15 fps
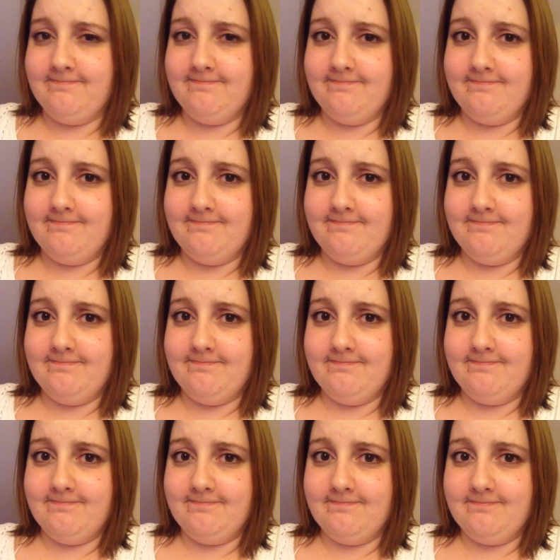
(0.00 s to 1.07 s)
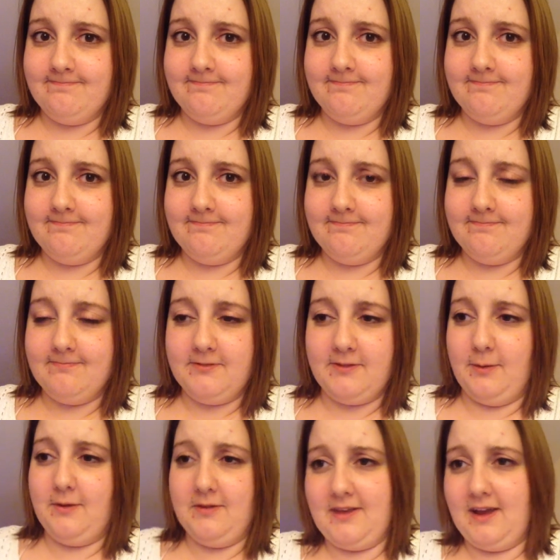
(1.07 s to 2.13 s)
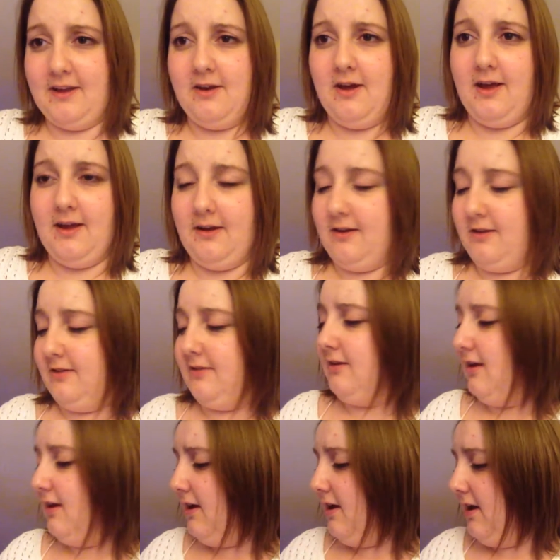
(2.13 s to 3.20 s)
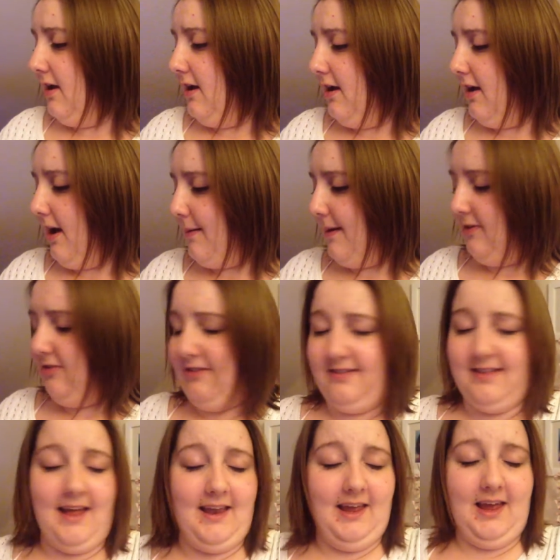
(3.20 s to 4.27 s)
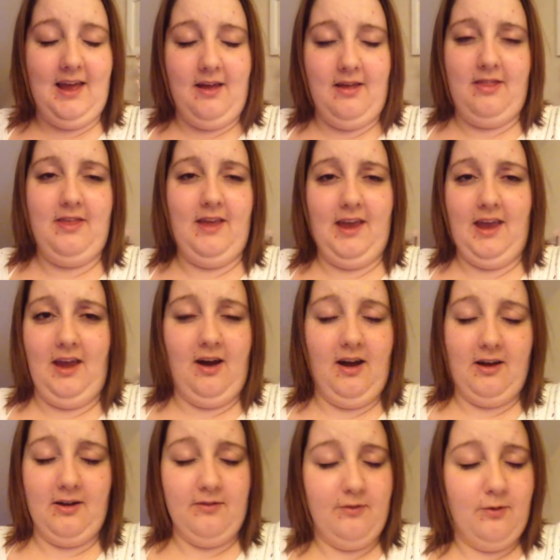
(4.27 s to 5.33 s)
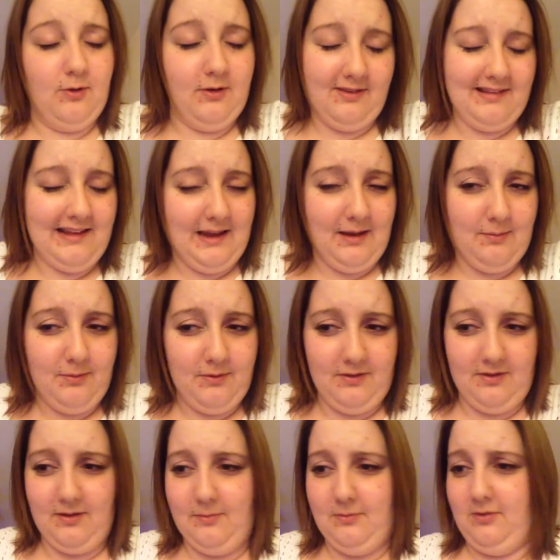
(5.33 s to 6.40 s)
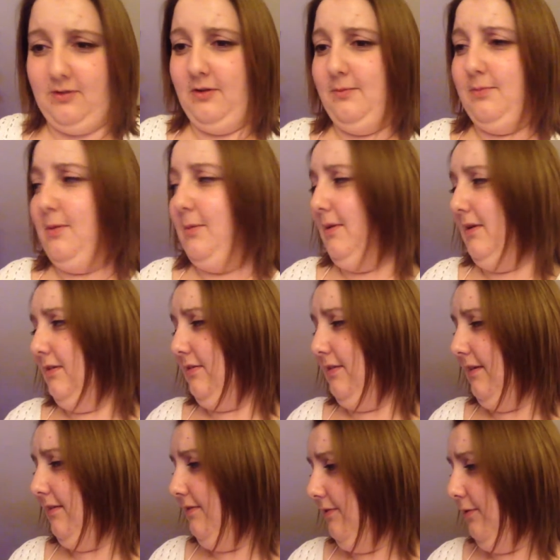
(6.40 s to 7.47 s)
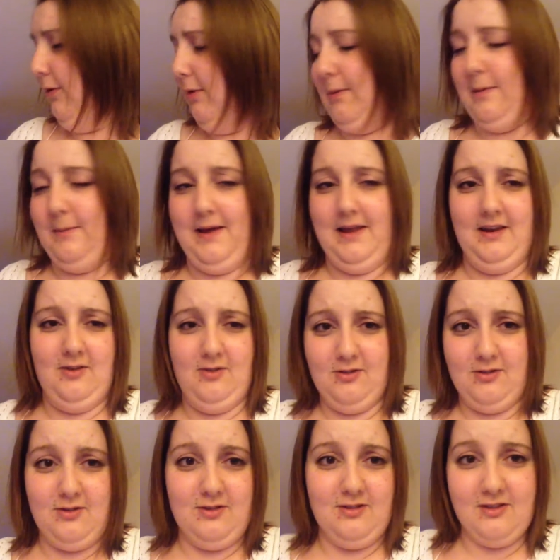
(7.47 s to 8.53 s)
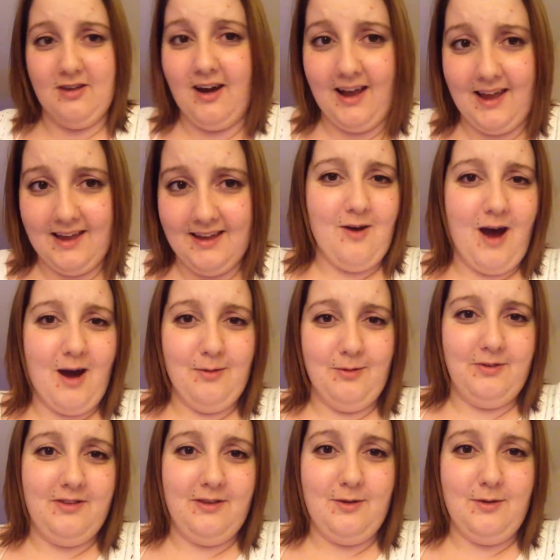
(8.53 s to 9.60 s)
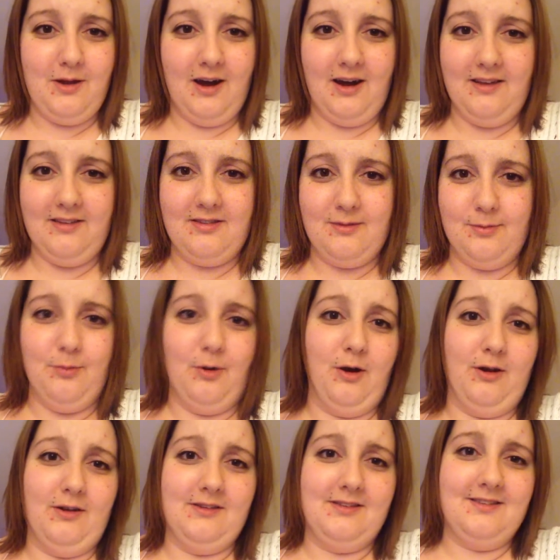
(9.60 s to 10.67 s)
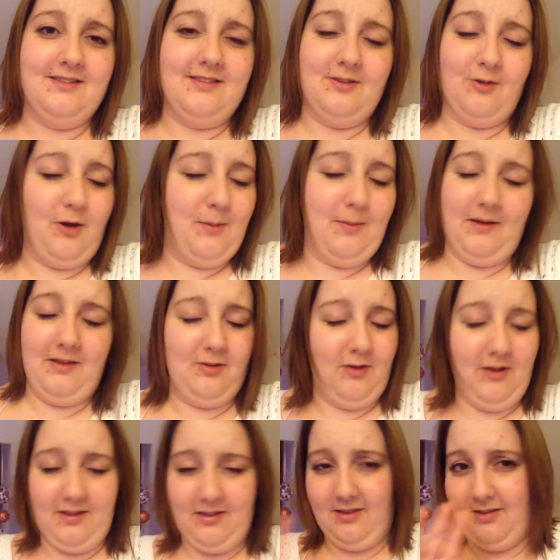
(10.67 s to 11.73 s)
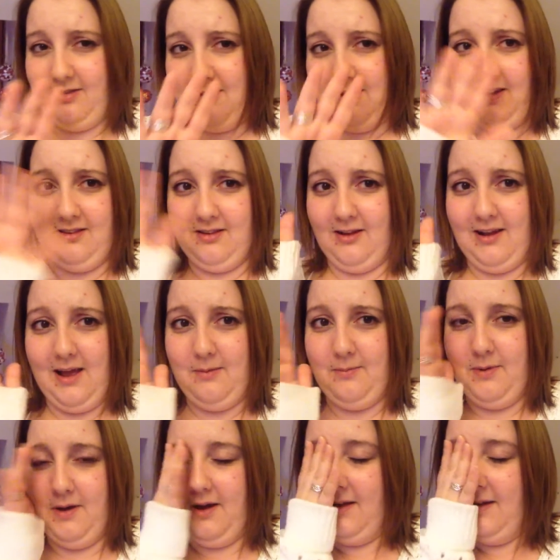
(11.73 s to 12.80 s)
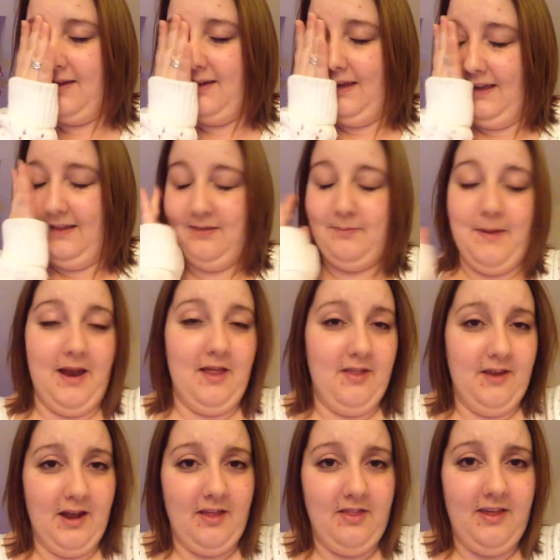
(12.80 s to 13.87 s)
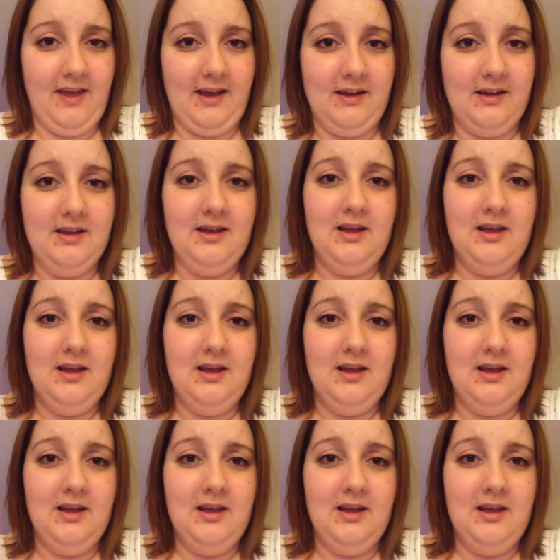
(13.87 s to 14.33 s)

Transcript: So I'm going to say goodnight, because I'm actually standing here thinking I could fall asleep. So I'm just going to probably just like fall on my bed and just die. But I will see you guys tomorrow. Sorry this is like so late, but it's better than nothing.